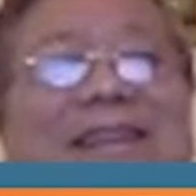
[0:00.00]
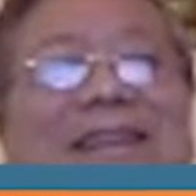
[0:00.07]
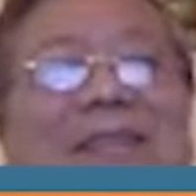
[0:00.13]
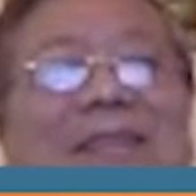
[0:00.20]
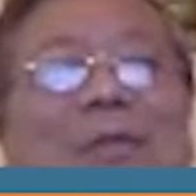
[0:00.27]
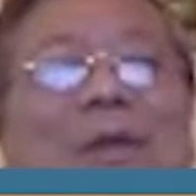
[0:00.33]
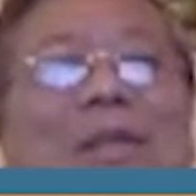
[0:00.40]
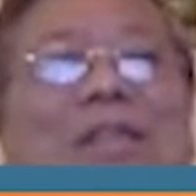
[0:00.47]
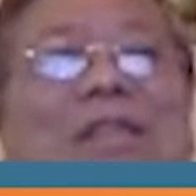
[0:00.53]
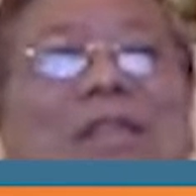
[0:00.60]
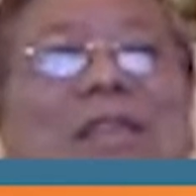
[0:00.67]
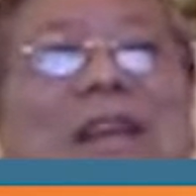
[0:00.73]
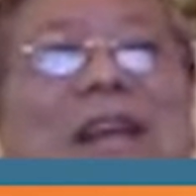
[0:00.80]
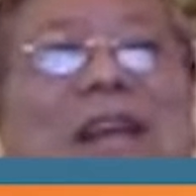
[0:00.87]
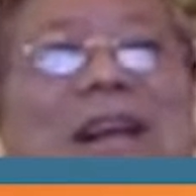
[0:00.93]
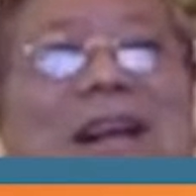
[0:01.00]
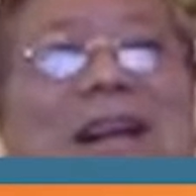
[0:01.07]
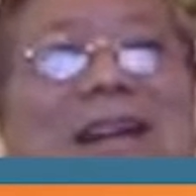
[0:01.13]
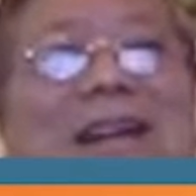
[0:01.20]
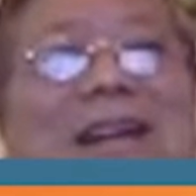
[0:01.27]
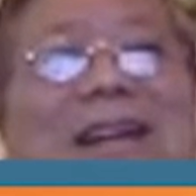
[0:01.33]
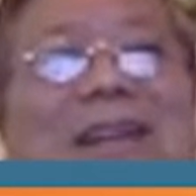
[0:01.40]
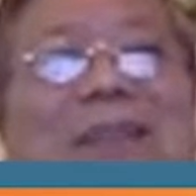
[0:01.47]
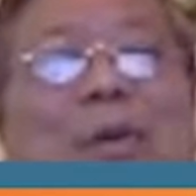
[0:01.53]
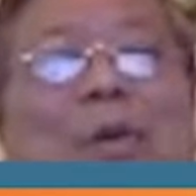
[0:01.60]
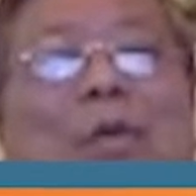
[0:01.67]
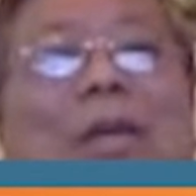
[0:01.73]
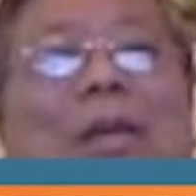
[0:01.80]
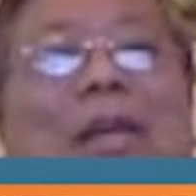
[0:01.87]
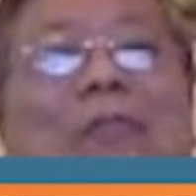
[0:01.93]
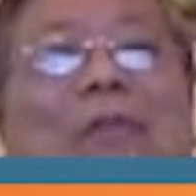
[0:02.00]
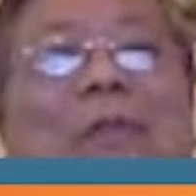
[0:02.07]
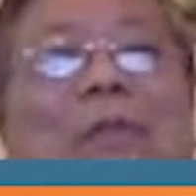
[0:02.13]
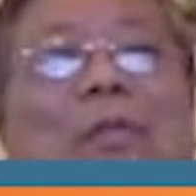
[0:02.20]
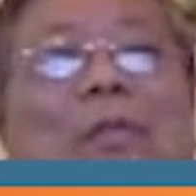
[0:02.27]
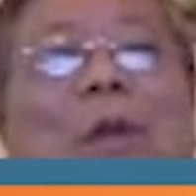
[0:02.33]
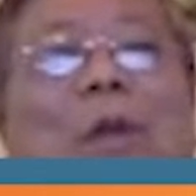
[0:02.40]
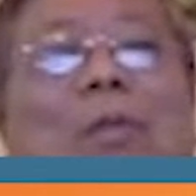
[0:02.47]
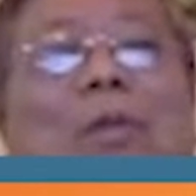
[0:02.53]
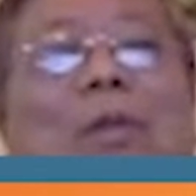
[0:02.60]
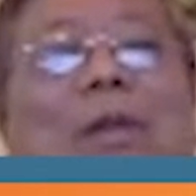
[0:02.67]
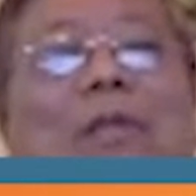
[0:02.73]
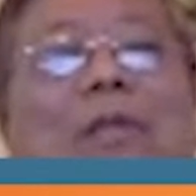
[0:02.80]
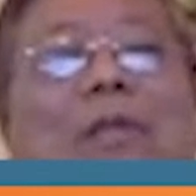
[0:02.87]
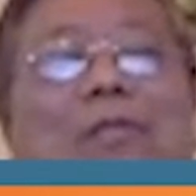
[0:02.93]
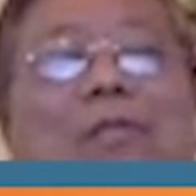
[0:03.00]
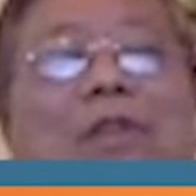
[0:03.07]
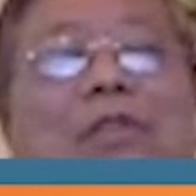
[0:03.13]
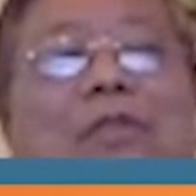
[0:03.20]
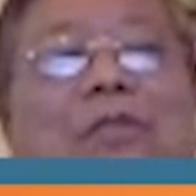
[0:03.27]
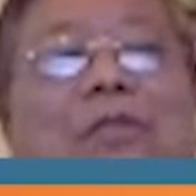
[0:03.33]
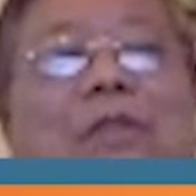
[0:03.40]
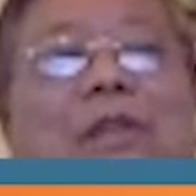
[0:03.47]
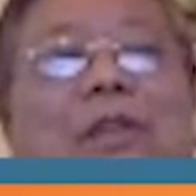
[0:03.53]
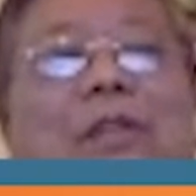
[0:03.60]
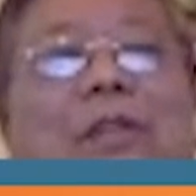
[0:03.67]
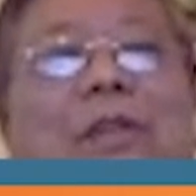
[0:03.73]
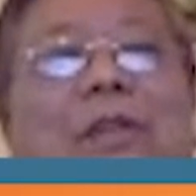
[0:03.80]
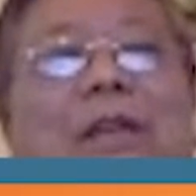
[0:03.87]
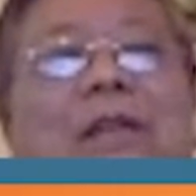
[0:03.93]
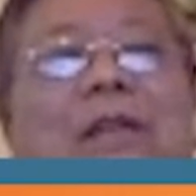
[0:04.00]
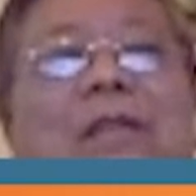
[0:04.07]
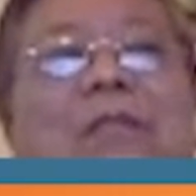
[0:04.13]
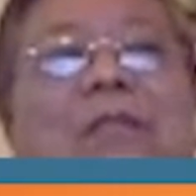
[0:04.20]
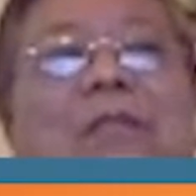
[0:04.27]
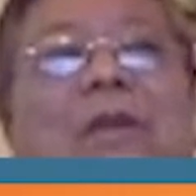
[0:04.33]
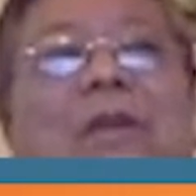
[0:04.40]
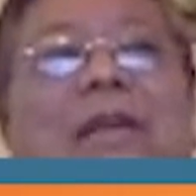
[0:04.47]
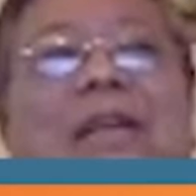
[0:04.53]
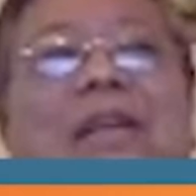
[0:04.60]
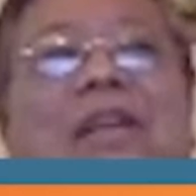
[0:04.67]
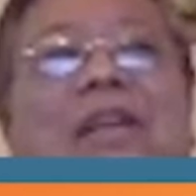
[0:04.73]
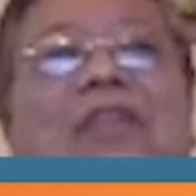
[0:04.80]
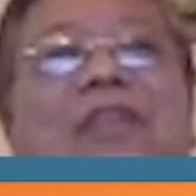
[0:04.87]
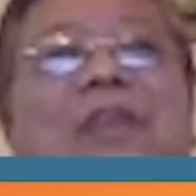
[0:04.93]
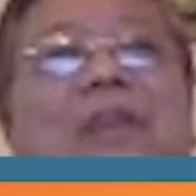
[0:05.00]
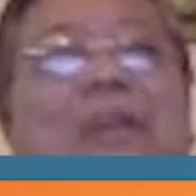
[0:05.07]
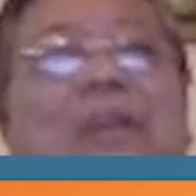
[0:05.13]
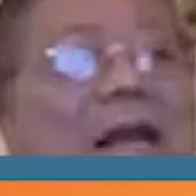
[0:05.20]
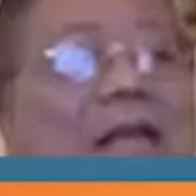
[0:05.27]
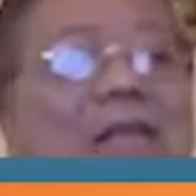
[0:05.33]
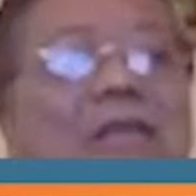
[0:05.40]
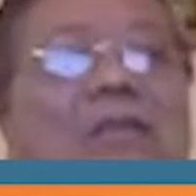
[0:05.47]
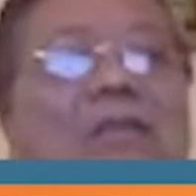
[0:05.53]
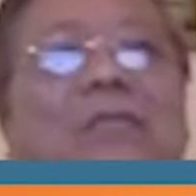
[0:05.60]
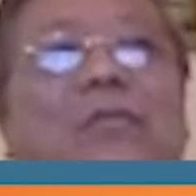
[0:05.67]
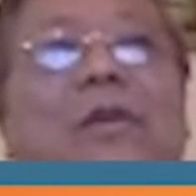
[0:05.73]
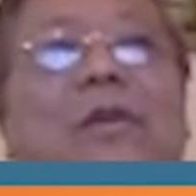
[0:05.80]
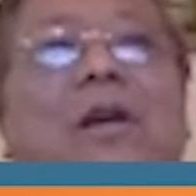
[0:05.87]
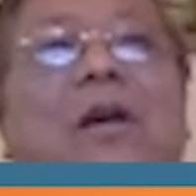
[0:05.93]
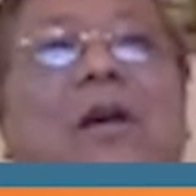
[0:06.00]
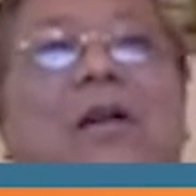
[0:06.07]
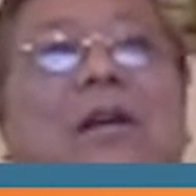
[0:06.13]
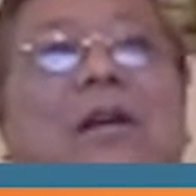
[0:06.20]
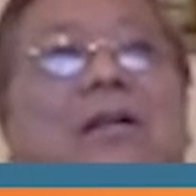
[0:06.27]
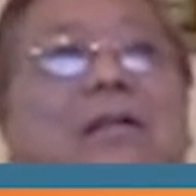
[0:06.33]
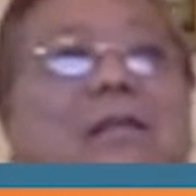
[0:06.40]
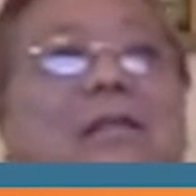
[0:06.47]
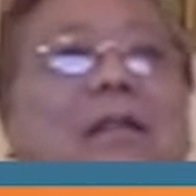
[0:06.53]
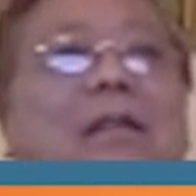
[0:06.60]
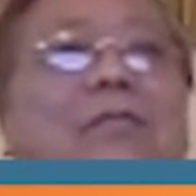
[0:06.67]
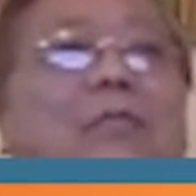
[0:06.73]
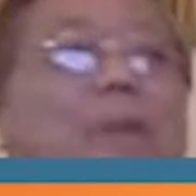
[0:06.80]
once the reprogram protein reach to the nucleus, will initiate the cancer cell